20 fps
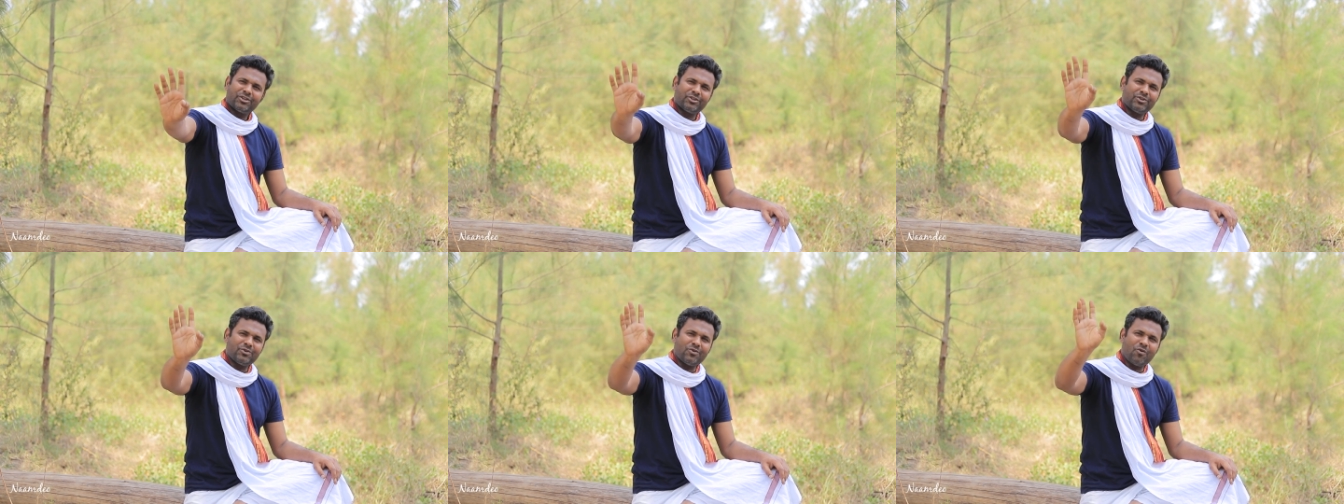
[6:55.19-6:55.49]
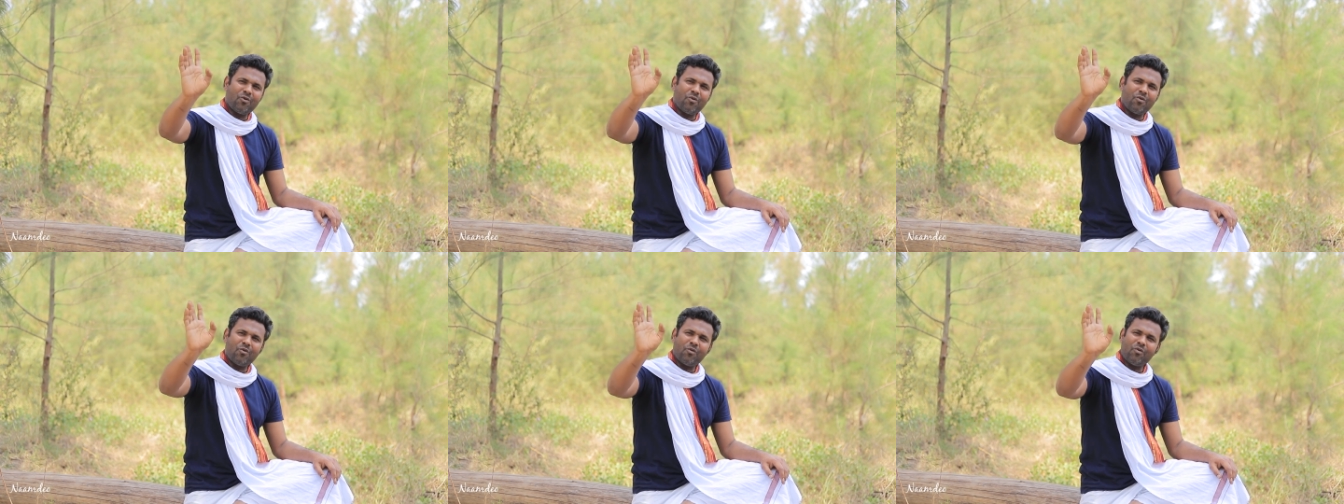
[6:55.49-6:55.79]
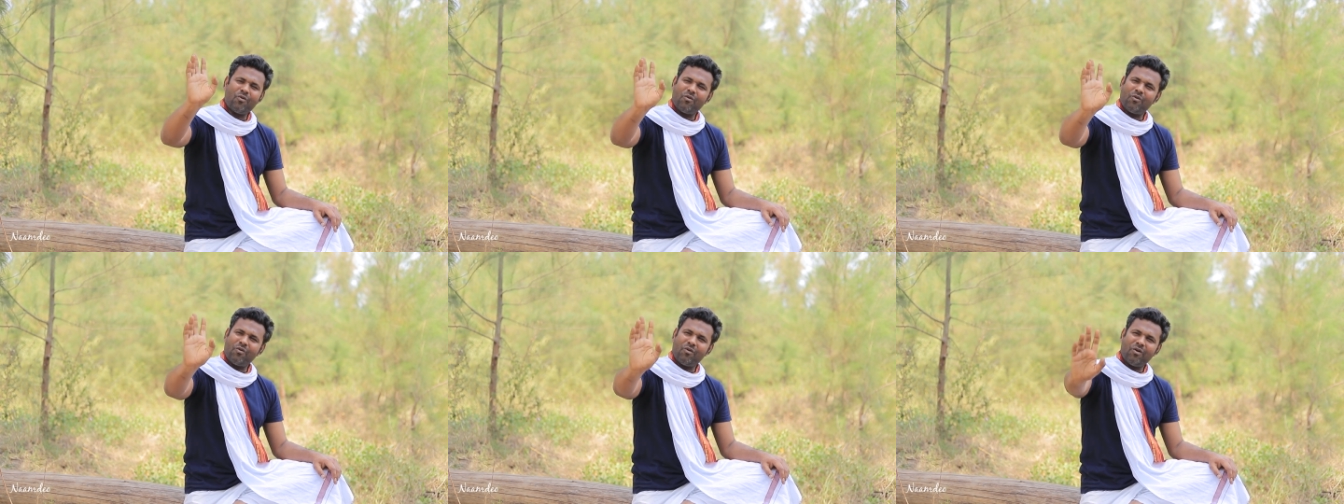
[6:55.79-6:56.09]
you
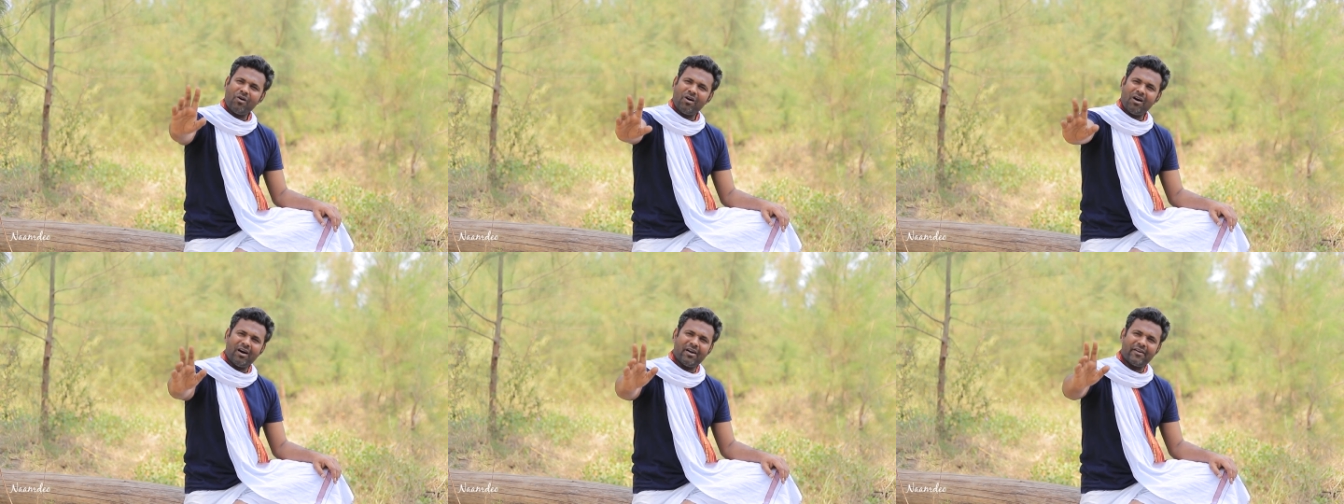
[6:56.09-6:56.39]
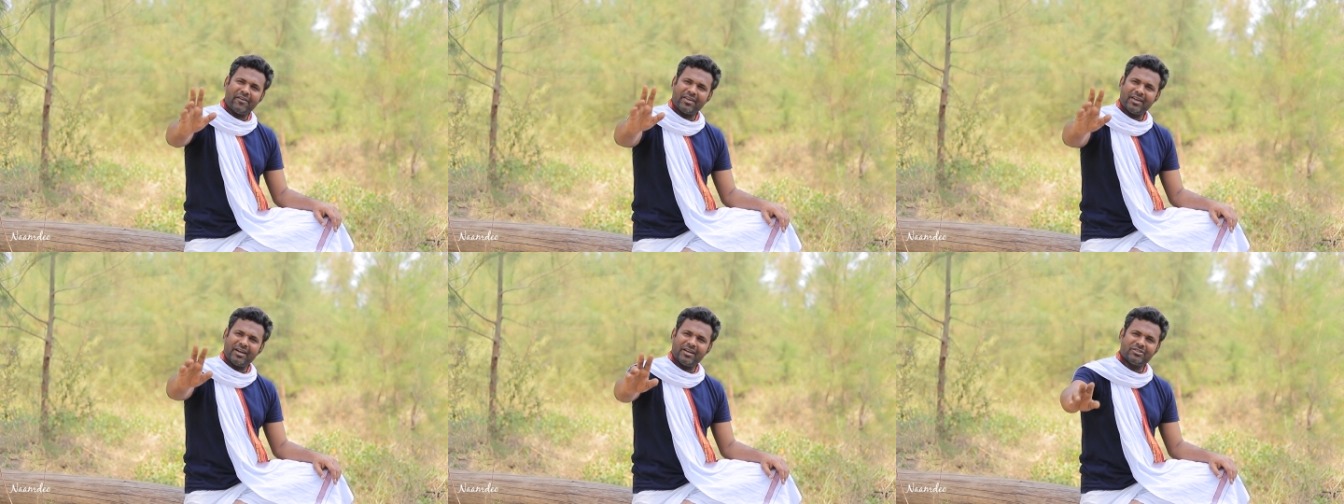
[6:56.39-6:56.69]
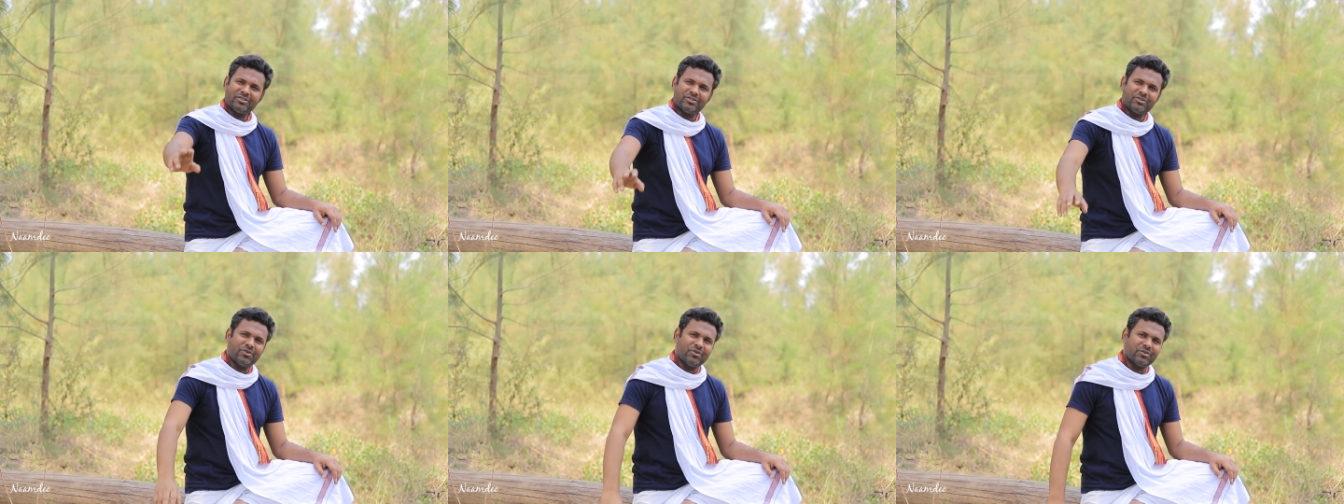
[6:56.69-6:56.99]
are
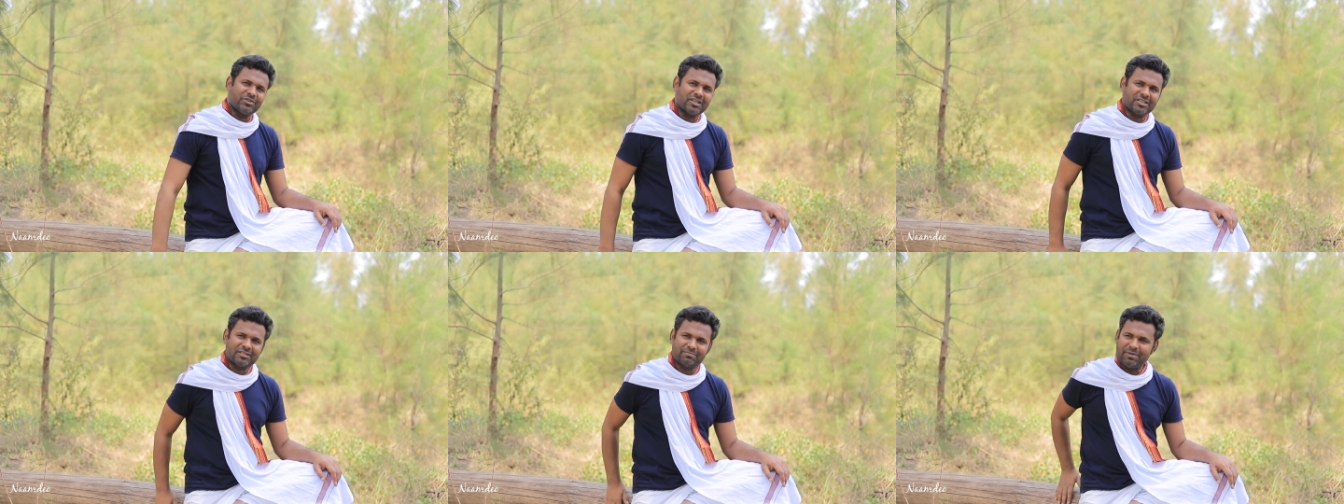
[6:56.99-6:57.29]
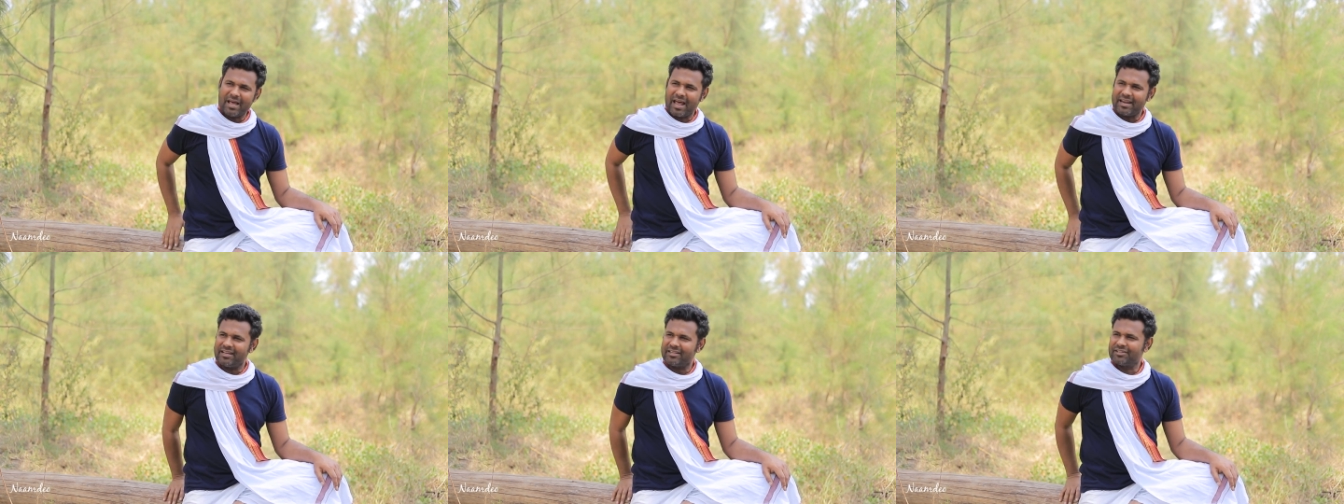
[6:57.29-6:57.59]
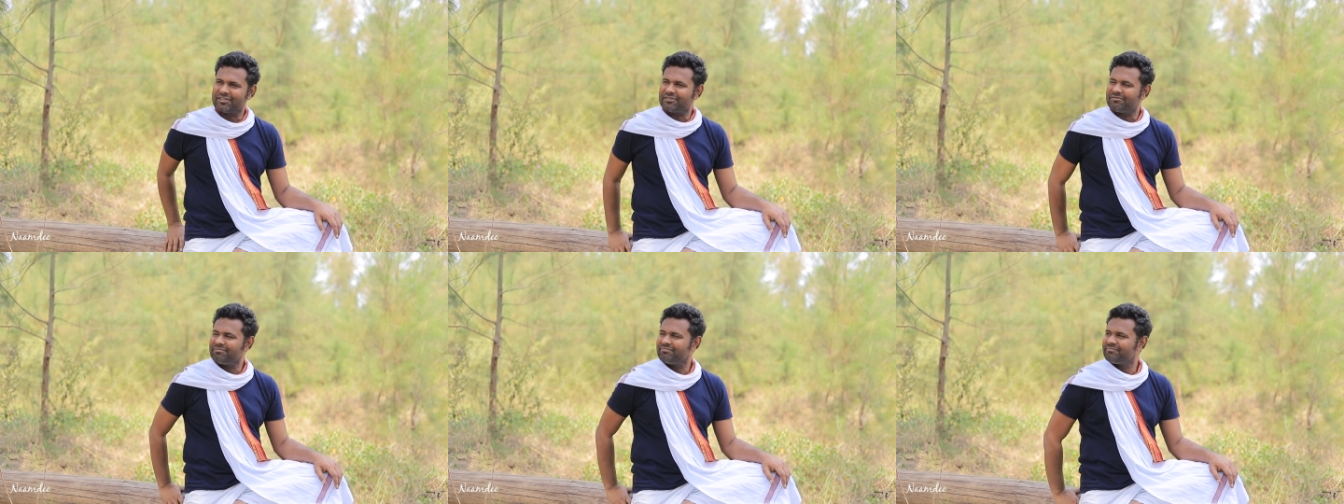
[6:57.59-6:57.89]
here to do on this
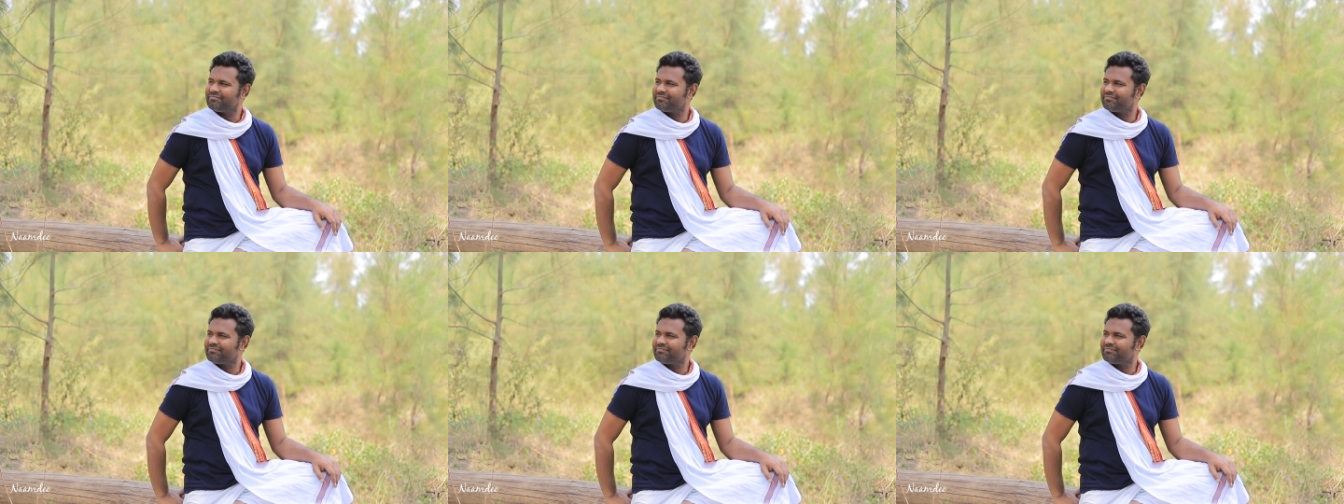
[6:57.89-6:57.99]
planet.